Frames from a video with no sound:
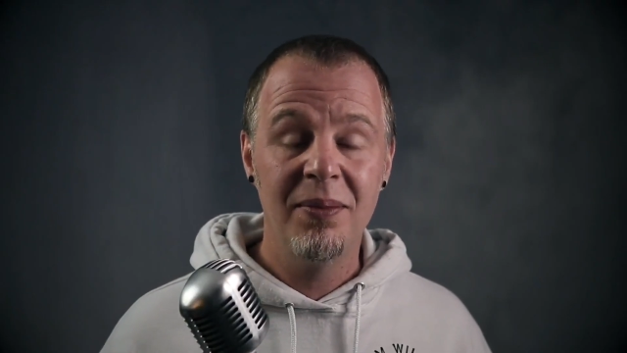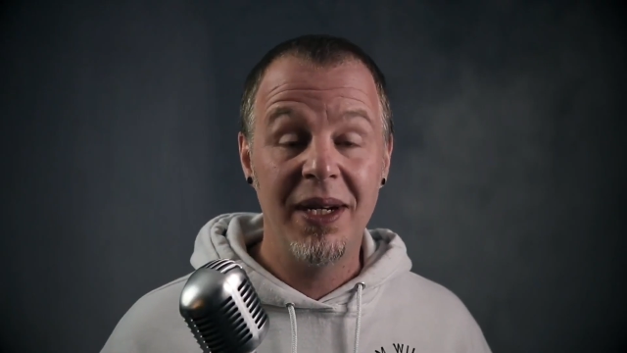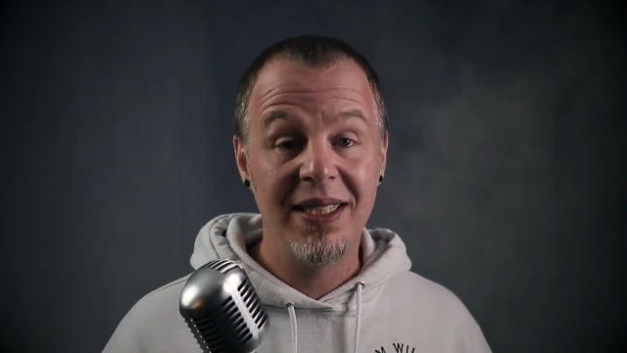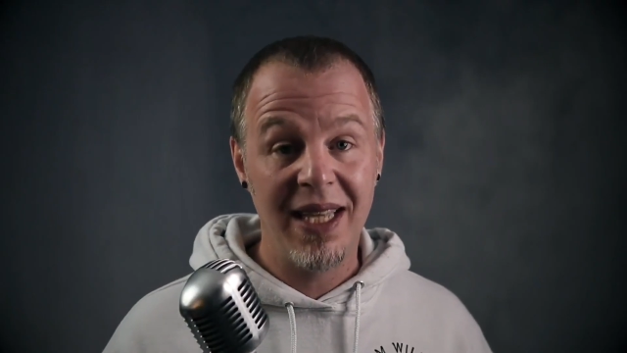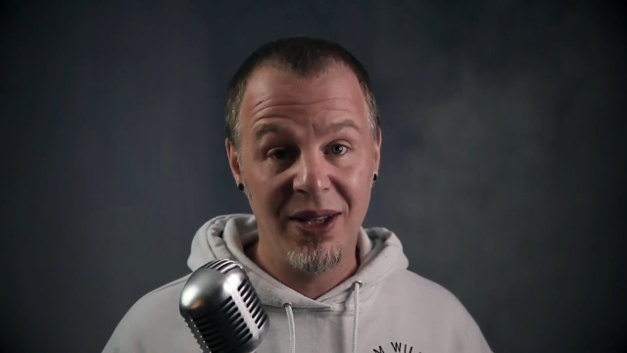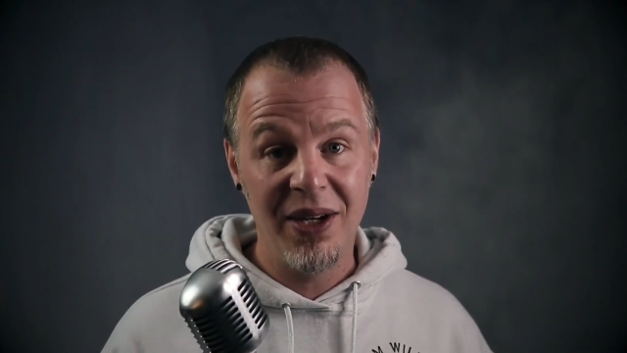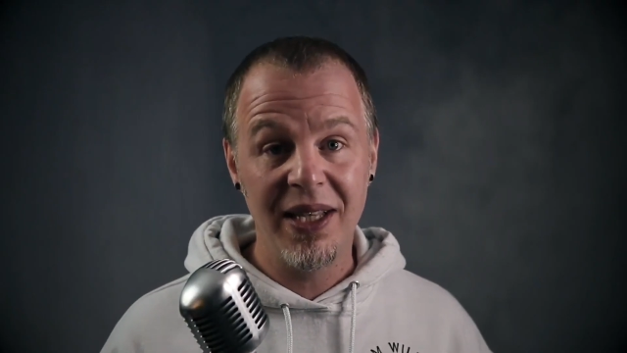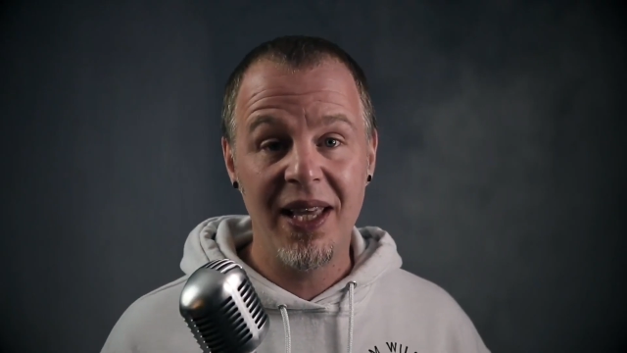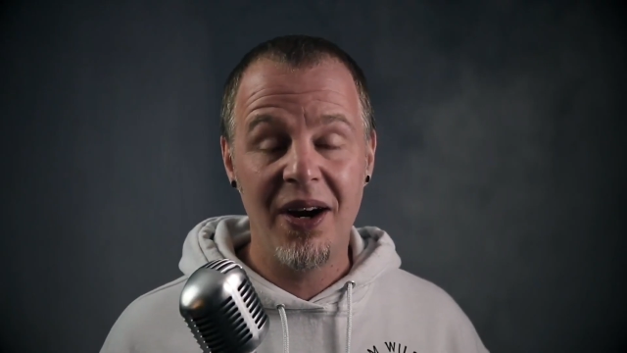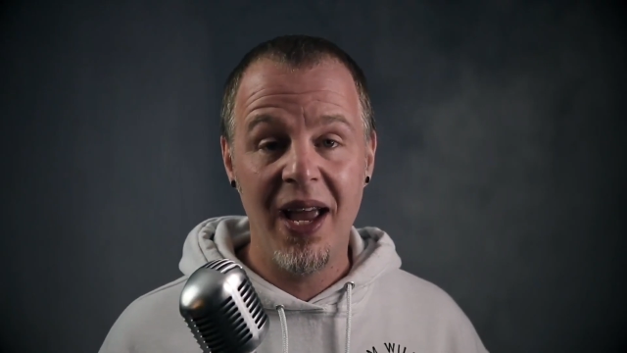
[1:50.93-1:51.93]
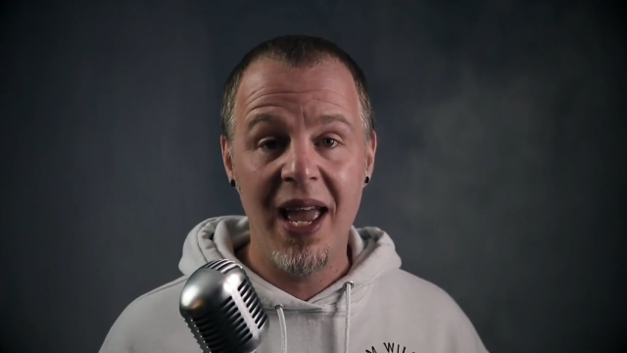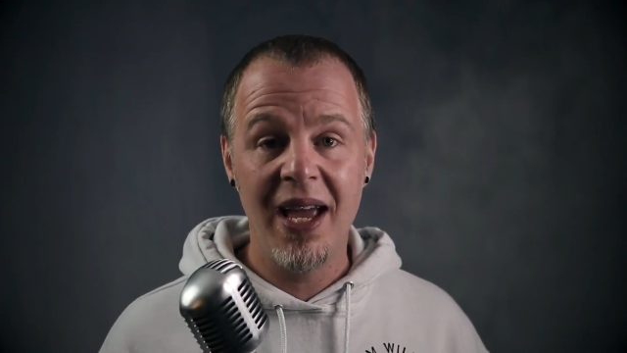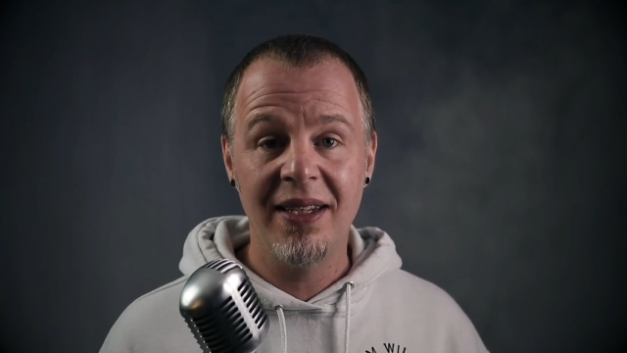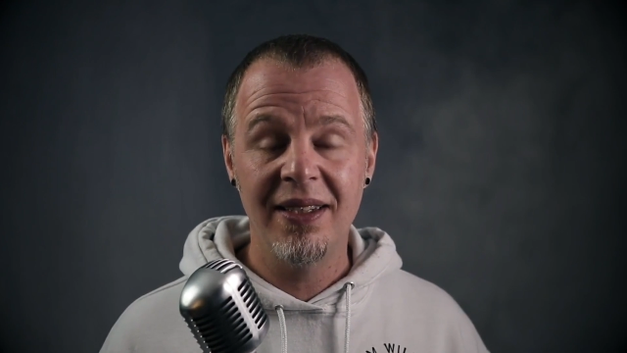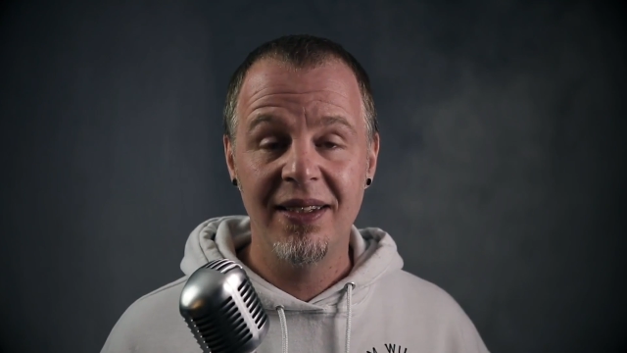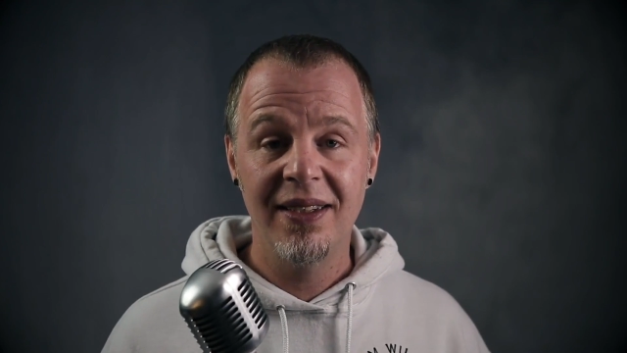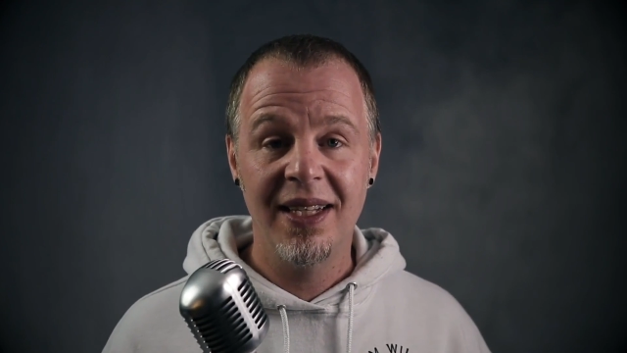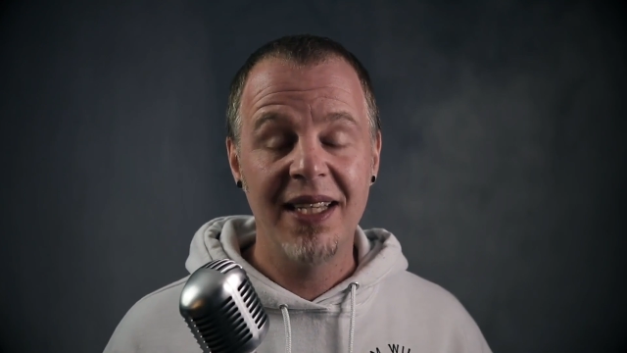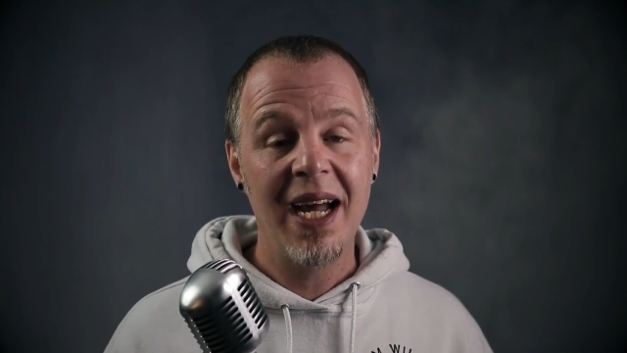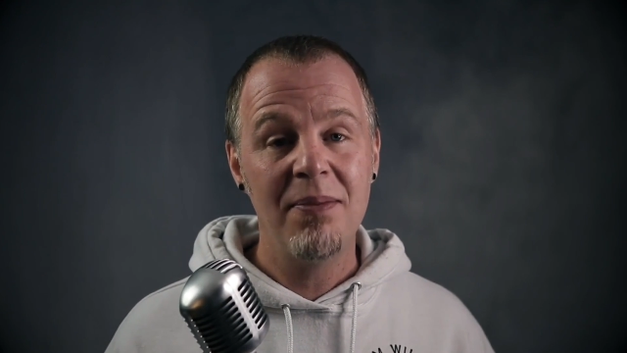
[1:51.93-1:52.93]
but as they look at their hand,
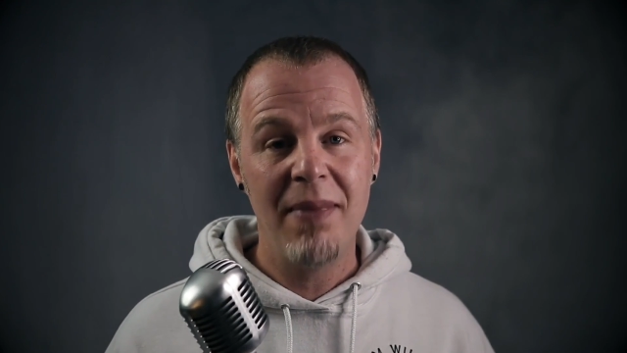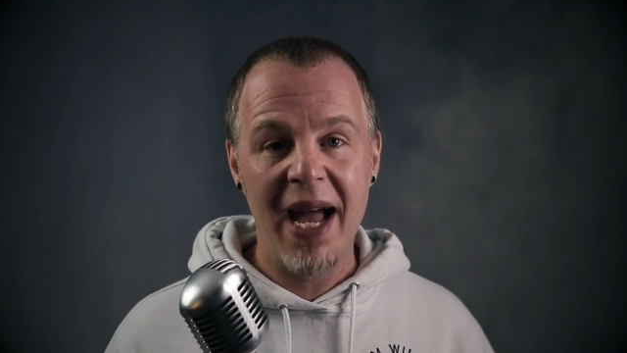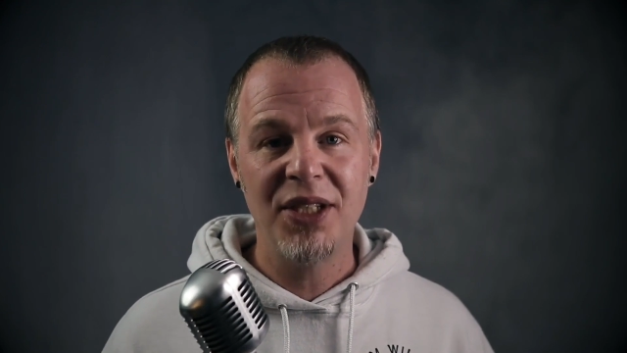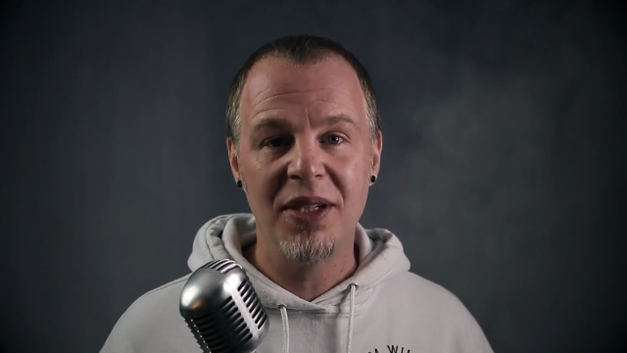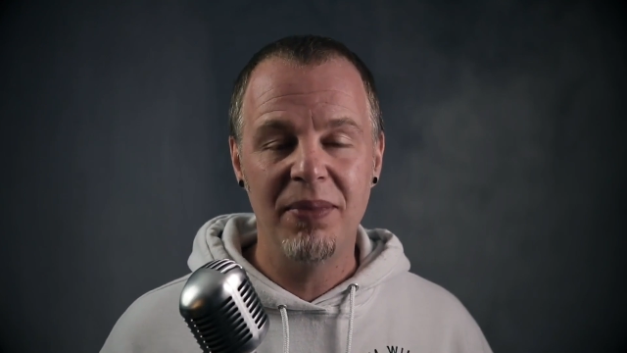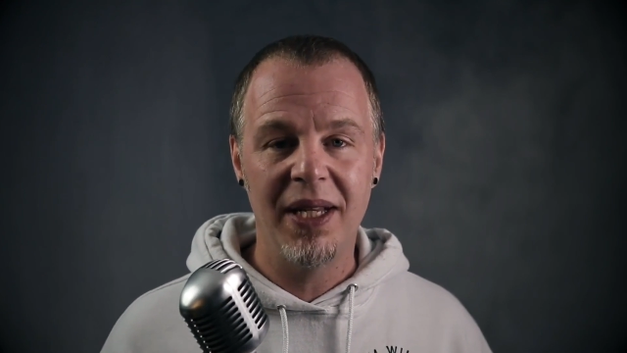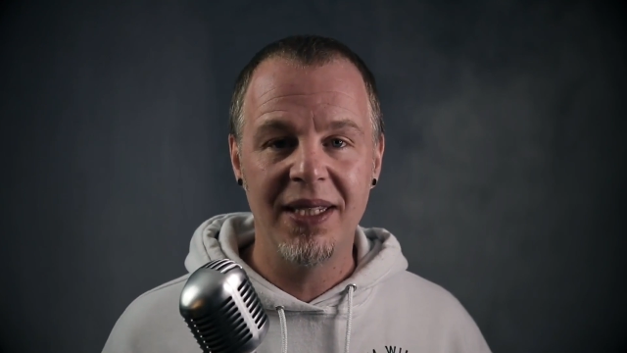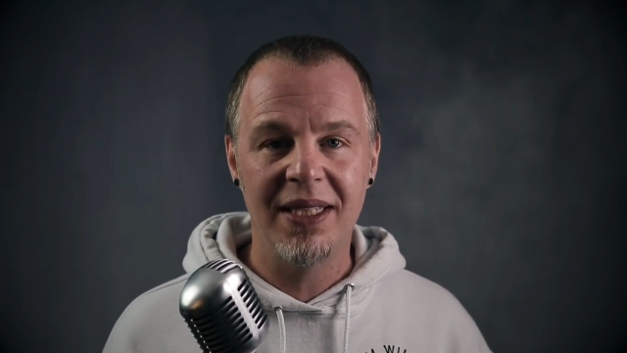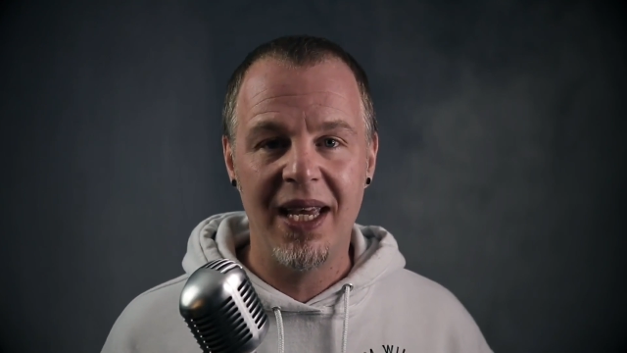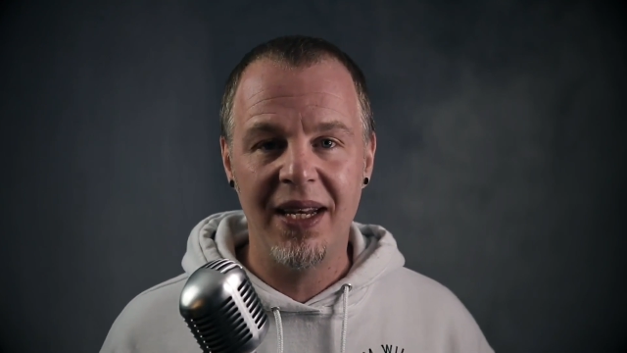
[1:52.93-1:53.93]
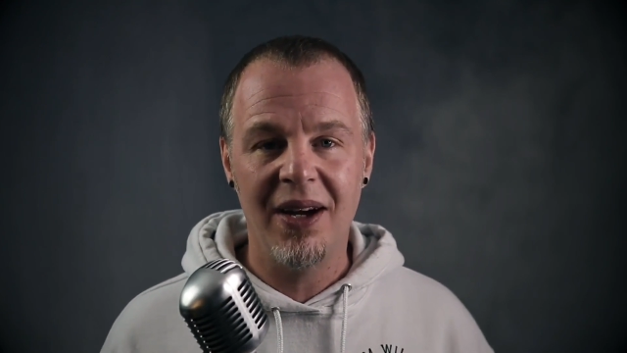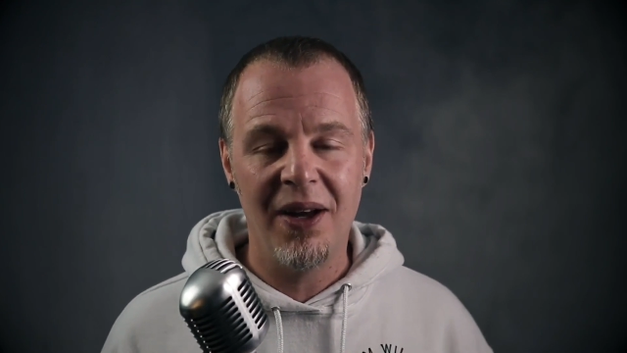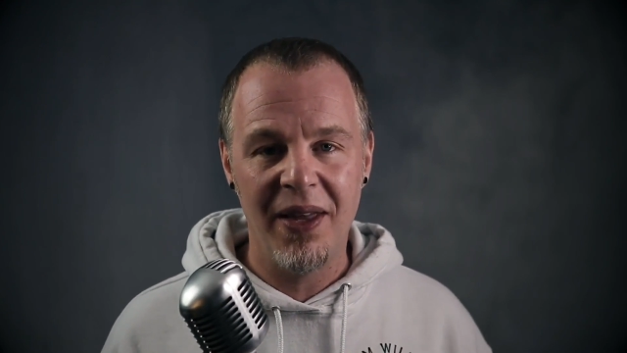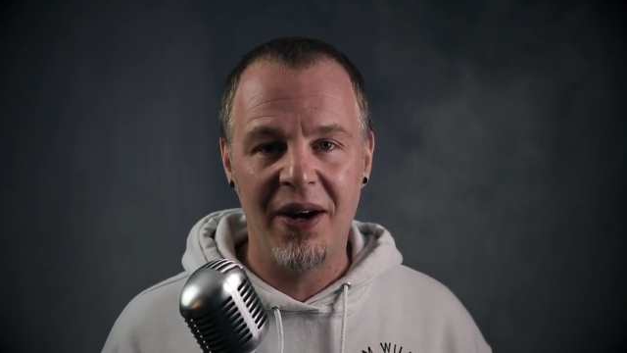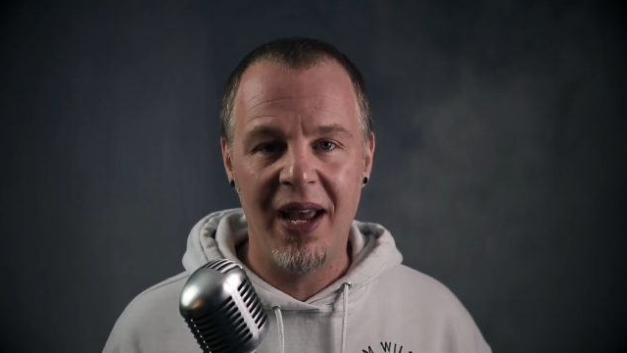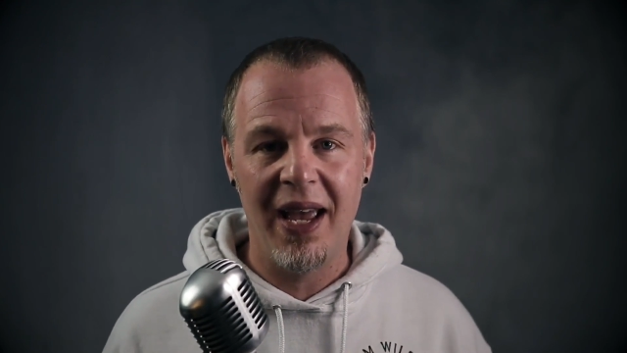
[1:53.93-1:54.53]
it's got a matching blood stain on their